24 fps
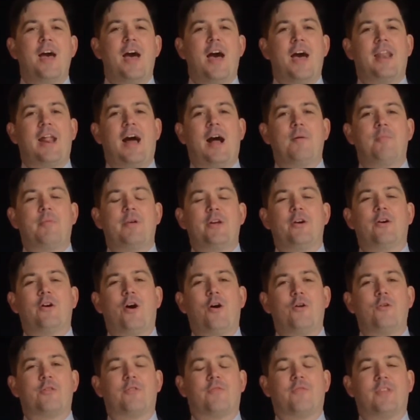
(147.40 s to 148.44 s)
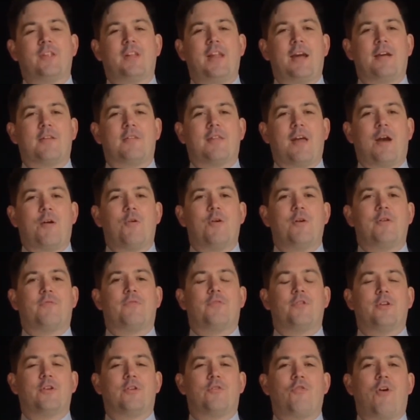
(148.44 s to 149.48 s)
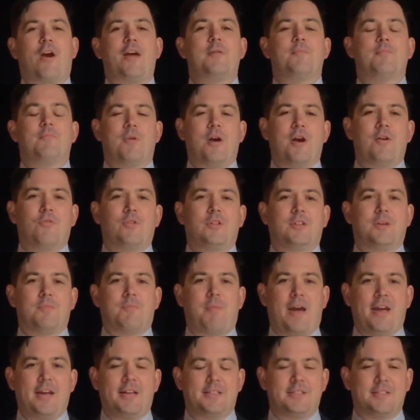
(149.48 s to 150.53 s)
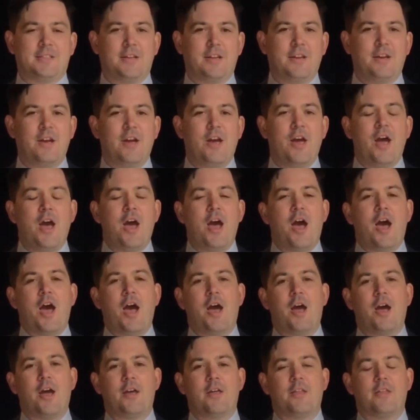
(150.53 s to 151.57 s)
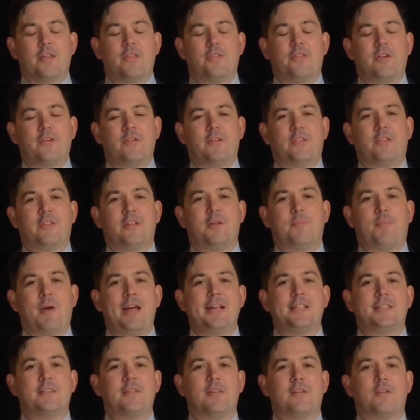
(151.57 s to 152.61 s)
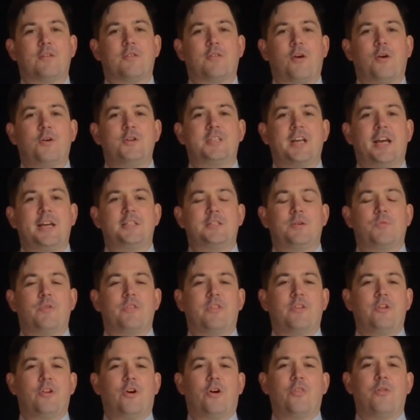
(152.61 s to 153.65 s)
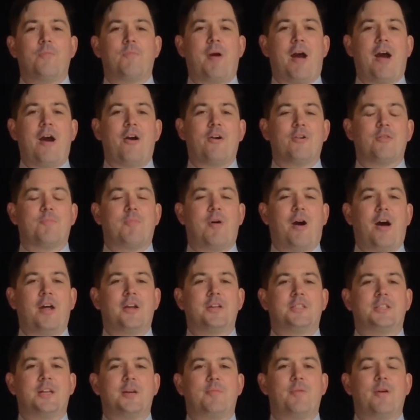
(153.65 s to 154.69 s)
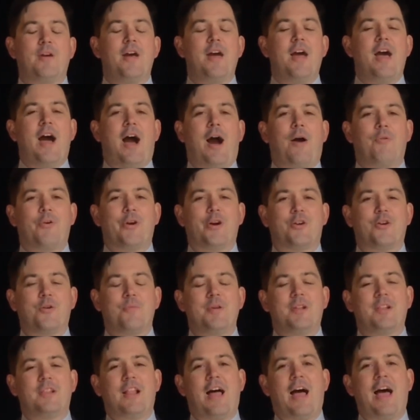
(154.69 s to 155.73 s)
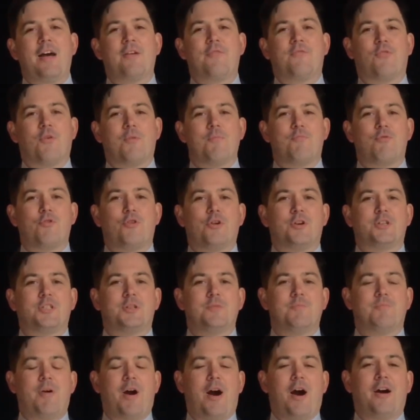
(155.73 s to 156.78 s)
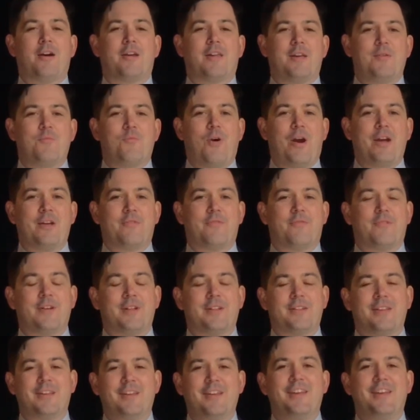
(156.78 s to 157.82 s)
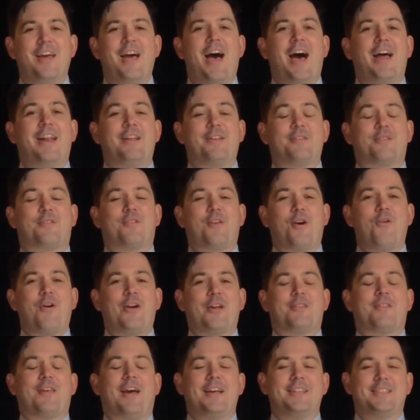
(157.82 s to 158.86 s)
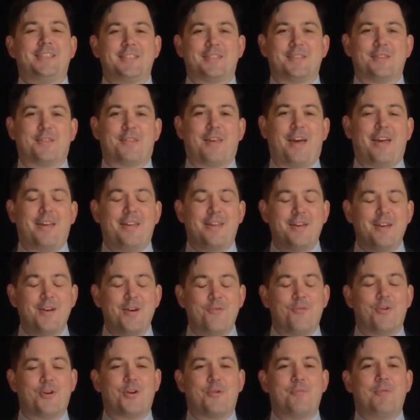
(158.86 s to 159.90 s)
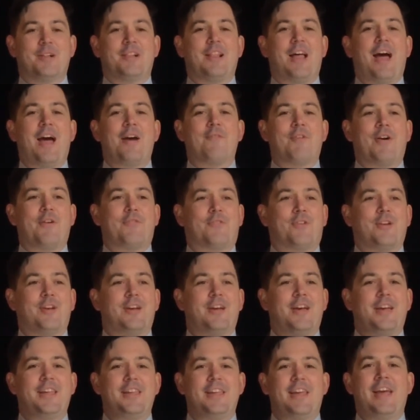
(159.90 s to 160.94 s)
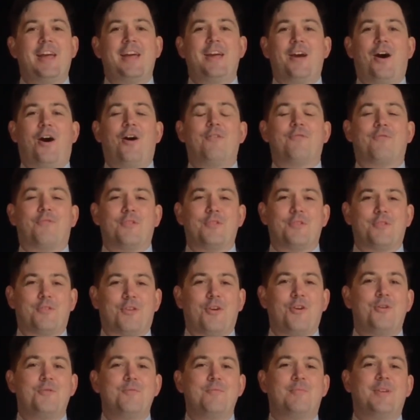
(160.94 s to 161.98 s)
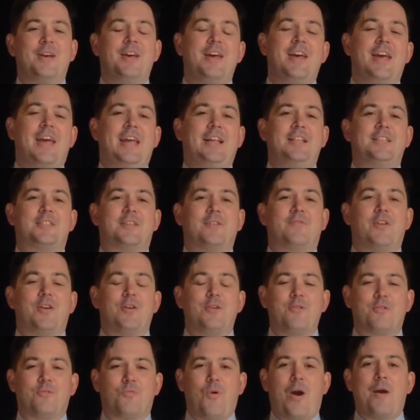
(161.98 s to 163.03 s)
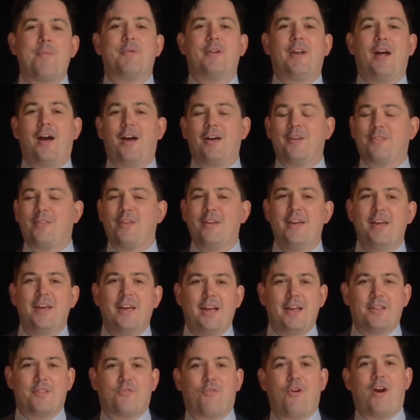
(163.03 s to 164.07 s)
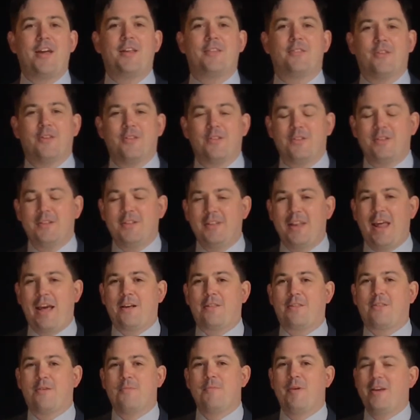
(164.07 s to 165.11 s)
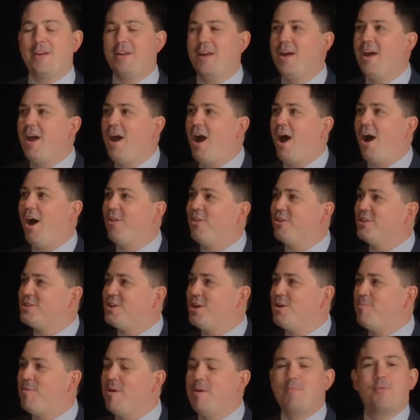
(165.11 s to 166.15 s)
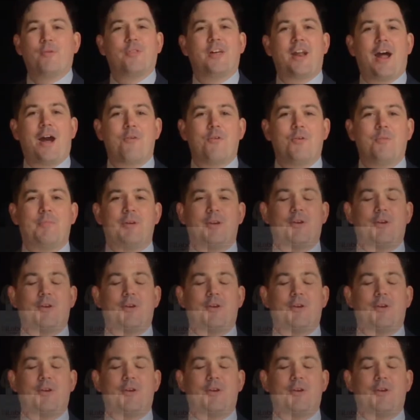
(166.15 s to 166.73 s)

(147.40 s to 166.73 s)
and I'll be your host for the next hour for the Great Mayoral Debate. The debate is in association with the Northern Powerhouse Partnership and we are coming live from Production Park in Wakefield. And it's so exciting to say we're coming live after a year of Zoom interviews, webinars. It's great that next to me are the two people that I will be